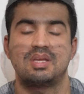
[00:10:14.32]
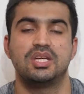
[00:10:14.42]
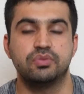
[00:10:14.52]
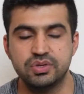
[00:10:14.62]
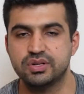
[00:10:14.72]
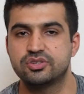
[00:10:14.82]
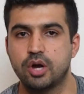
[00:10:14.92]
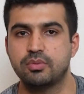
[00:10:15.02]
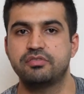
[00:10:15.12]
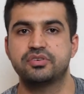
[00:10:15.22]
Individual
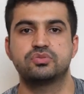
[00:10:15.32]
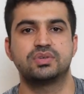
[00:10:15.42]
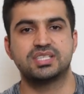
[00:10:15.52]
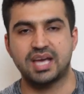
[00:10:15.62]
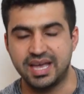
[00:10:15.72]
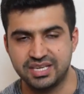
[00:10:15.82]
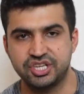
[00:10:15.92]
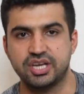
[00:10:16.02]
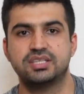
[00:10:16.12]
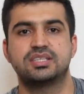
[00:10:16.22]
job offers which I
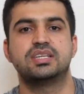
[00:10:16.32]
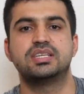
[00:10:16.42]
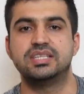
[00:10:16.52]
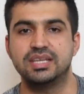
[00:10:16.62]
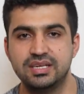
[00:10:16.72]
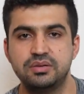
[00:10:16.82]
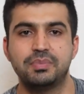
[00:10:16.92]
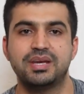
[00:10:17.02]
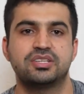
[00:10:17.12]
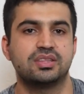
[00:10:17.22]
checked didn't
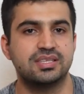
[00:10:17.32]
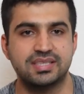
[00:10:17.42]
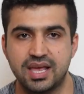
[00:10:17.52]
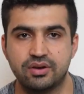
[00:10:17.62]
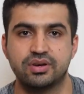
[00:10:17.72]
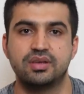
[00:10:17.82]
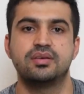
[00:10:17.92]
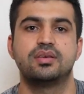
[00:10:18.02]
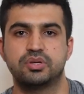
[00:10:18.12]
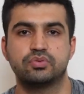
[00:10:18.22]
mention the salary,
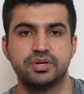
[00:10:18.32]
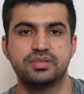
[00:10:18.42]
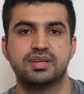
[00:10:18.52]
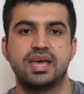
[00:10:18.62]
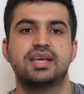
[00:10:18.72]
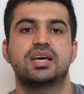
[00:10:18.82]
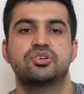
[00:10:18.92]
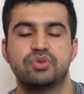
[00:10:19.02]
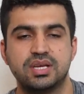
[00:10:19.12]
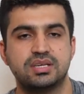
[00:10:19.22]
but words like
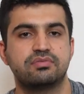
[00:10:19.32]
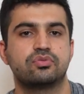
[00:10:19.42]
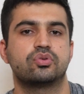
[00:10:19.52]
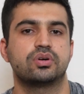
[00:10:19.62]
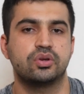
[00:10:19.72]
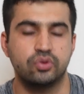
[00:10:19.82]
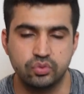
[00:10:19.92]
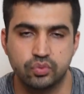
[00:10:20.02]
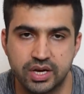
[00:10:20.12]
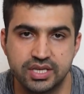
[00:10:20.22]
attractive or
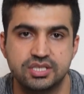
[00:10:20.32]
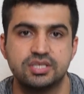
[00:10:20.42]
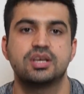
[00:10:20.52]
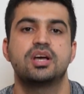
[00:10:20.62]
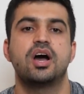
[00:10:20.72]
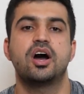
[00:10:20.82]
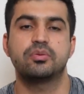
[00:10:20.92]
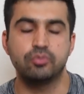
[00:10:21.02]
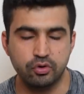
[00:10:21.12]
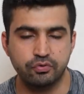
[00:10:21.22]
good wage are
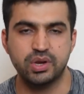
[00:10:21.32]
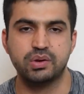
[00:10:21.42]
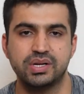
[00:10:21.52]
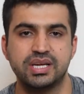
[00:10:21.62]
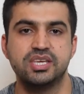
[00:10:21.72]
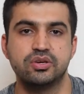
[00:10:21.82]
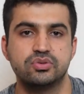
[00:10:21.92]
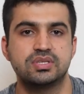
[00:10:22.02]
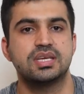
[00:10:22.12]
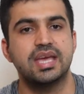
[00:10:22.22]
more frequently
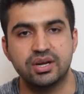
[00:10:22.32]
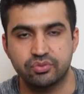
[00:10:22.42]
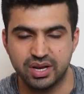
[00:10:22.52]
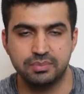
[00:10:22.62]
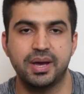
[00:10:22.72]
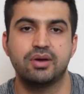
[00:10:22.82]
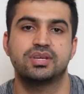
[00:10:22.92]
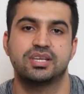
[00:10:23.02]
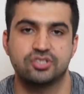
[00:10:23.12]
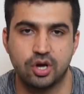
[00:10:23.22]
used in Red
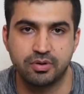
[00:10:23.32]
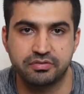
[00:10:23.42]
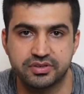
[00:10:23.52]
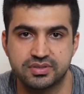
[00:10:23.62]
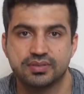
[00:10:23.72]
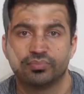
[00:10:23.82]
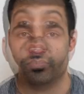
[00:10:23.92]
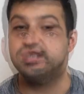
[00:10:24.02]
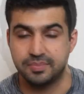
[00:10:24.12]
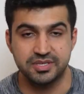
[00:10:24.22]
Biotech job offers.
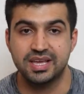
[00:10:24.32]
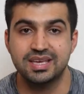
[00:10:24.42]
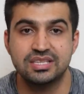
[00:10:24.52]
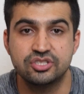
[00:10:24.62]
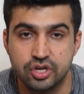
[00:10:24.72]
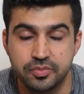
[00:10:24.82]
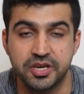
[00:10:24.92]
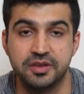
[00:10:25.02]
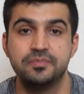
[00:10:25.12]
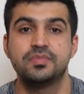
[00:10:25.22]
Same is the case in
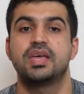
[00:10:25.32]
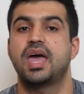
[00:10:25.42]
Germany.